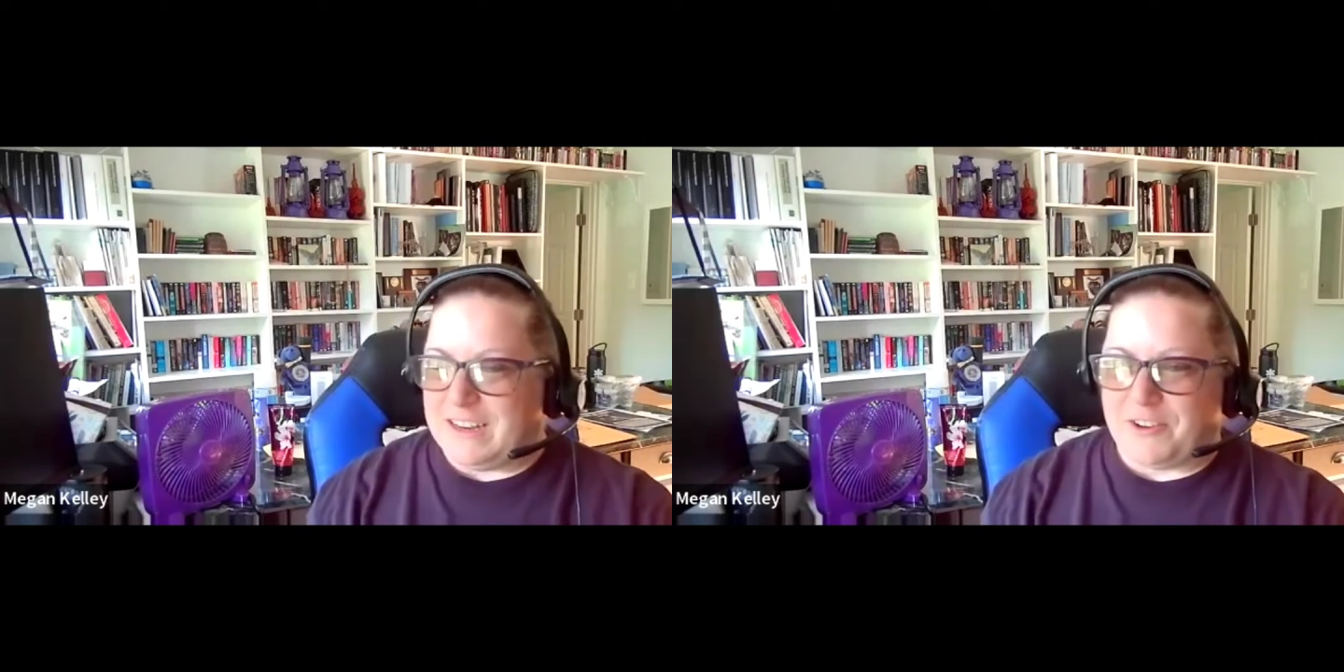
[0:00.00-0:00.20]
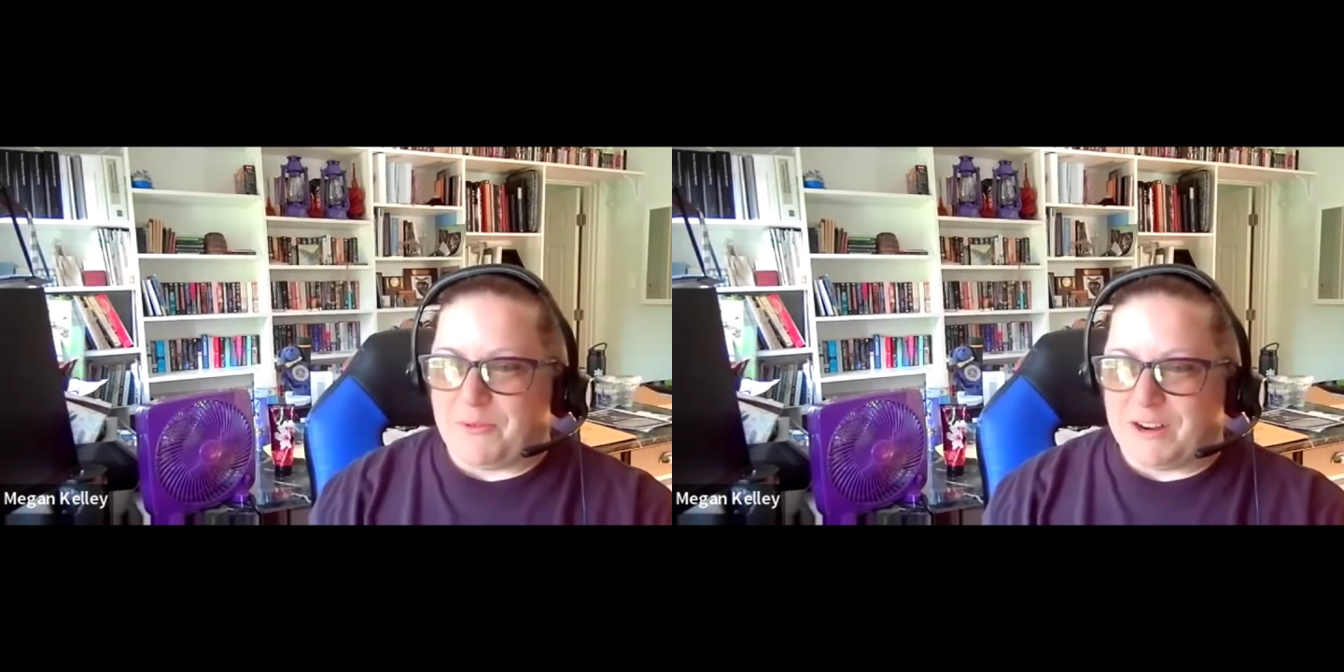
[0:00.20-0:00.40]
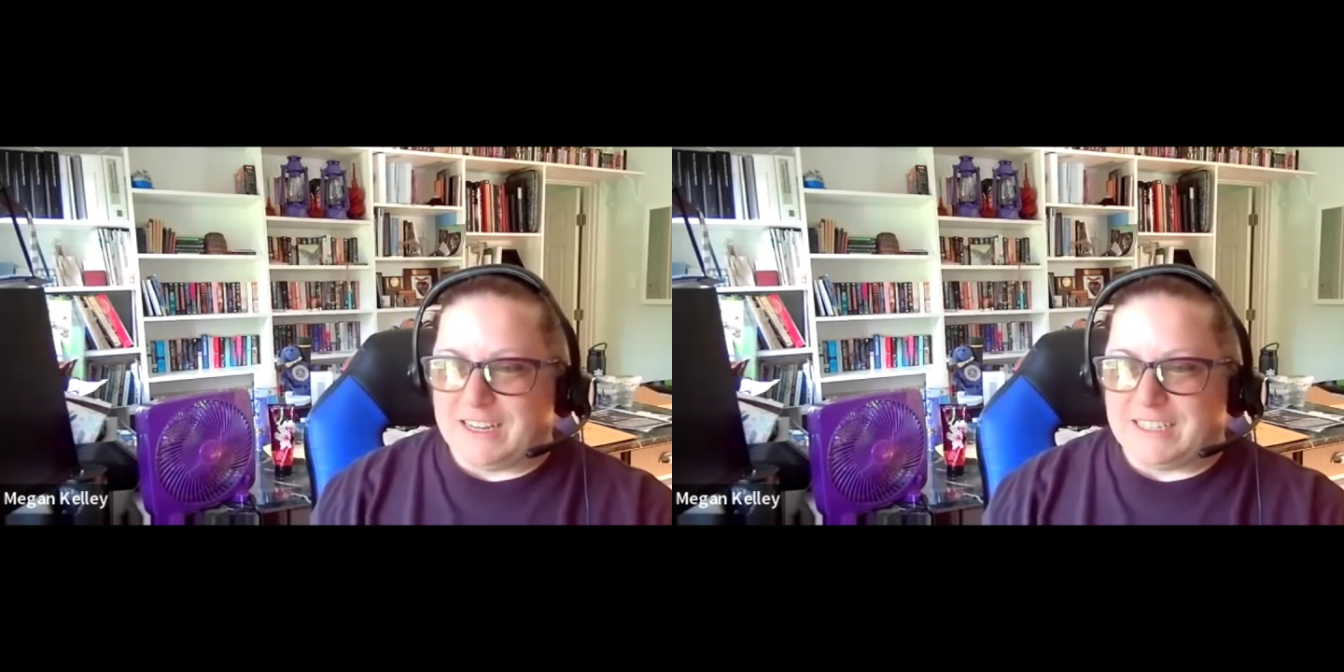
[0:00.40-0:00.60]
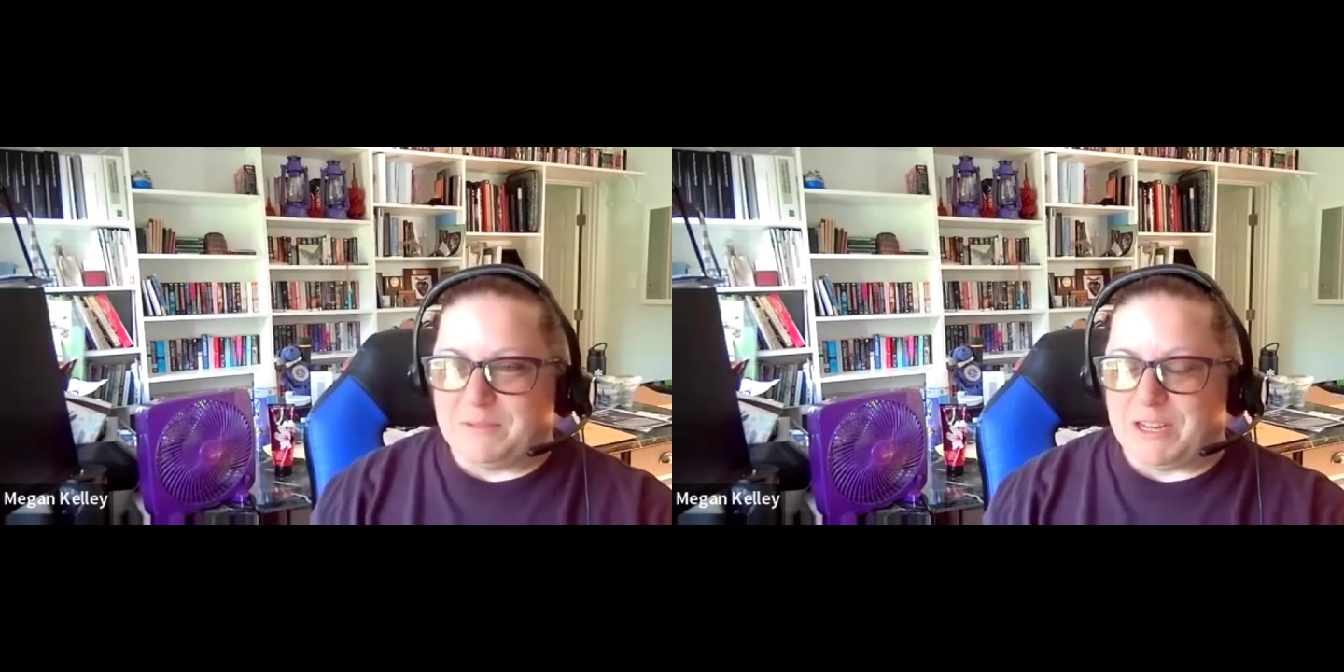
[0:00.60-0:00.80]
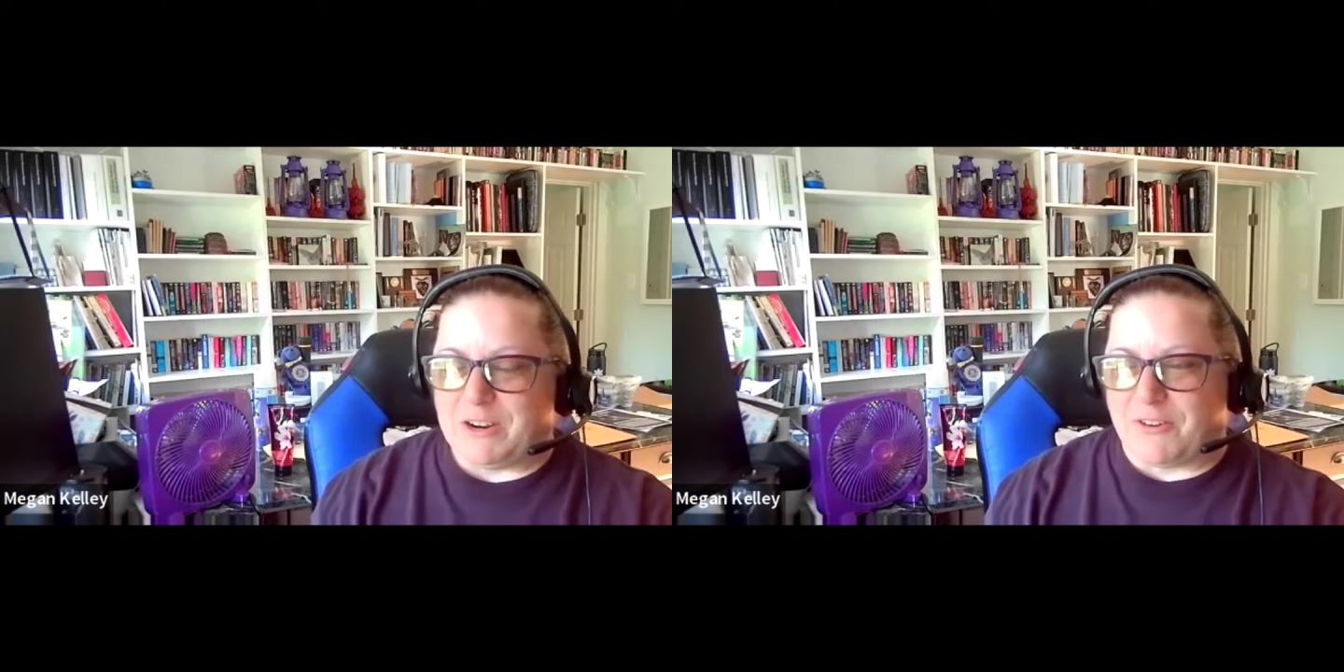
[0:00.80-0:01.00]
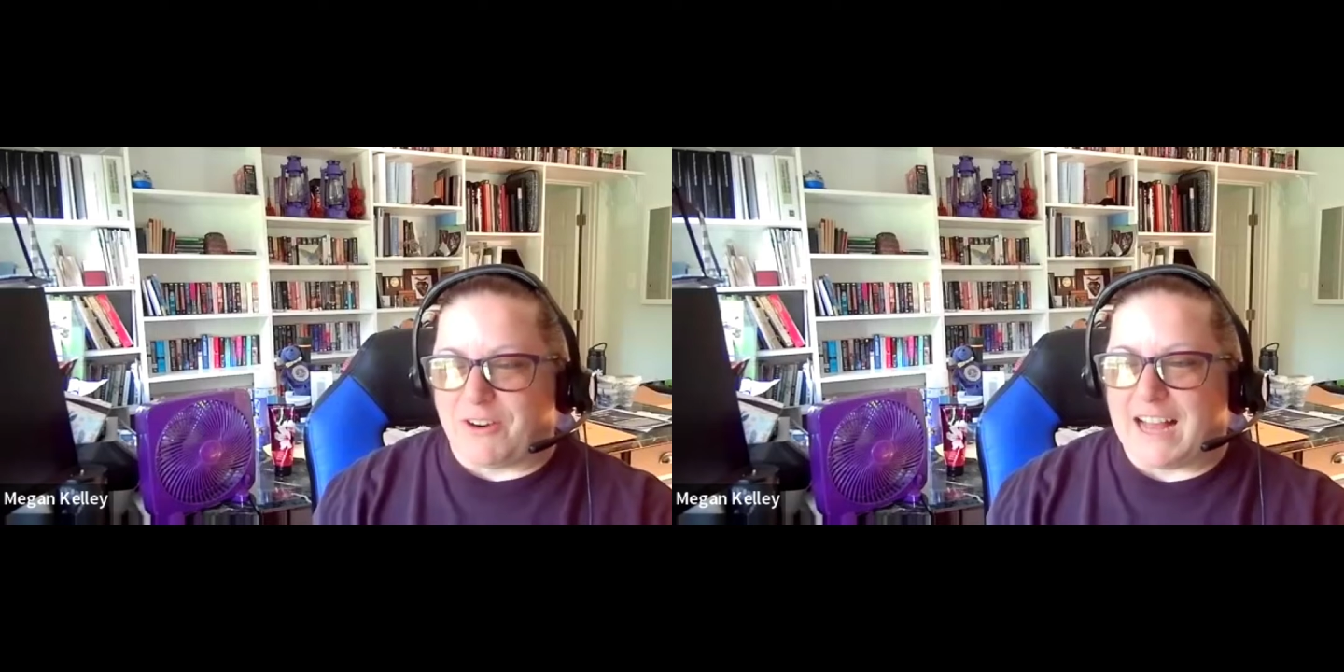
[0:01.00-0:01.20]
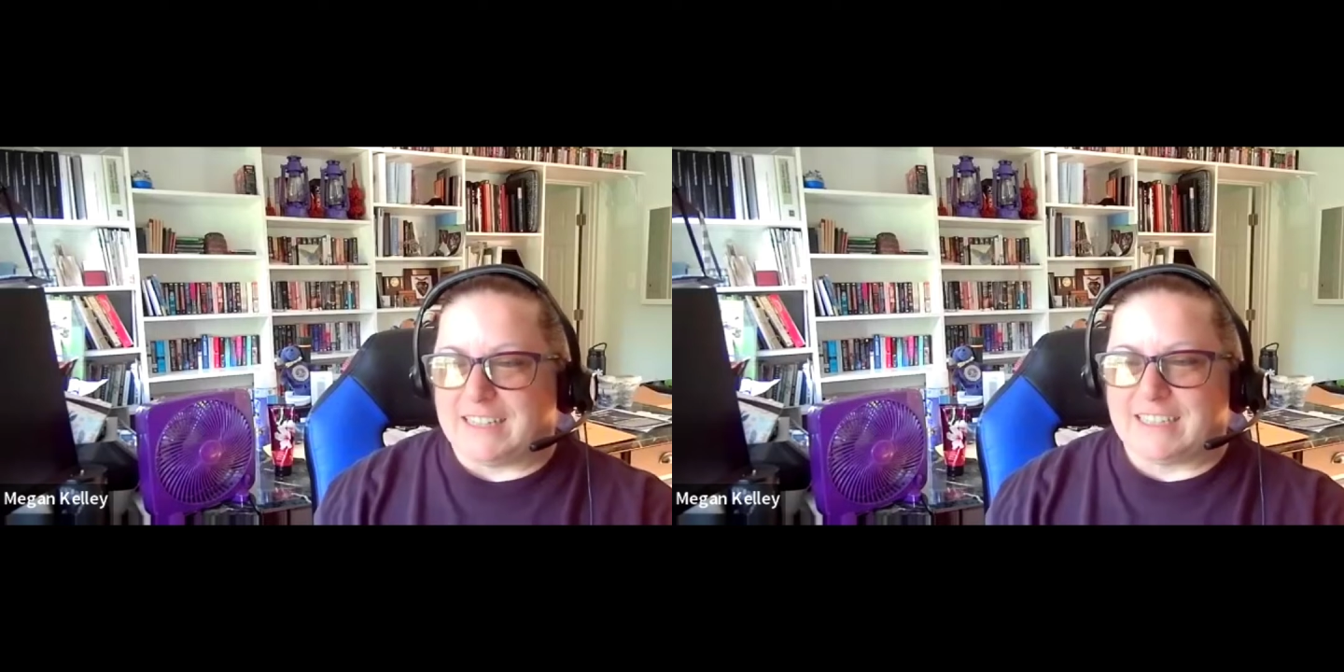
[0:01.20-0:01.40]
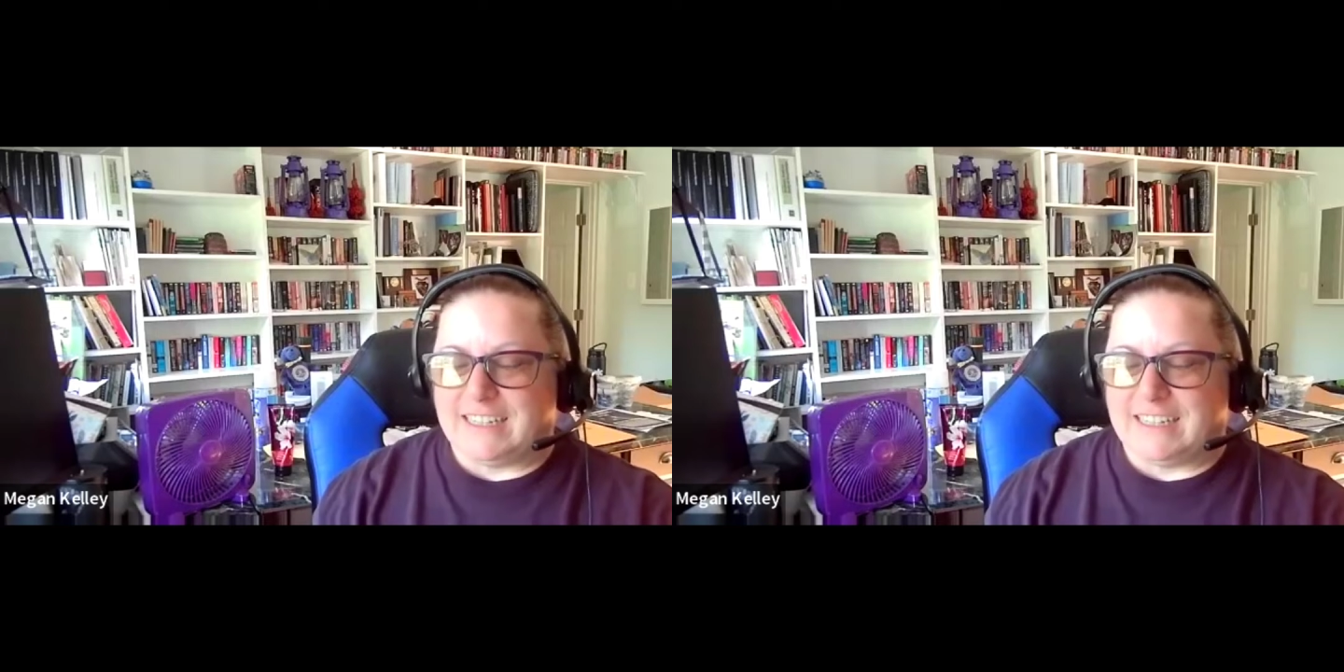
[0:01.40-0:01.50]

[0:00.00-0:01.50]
If I wanted to be harassed,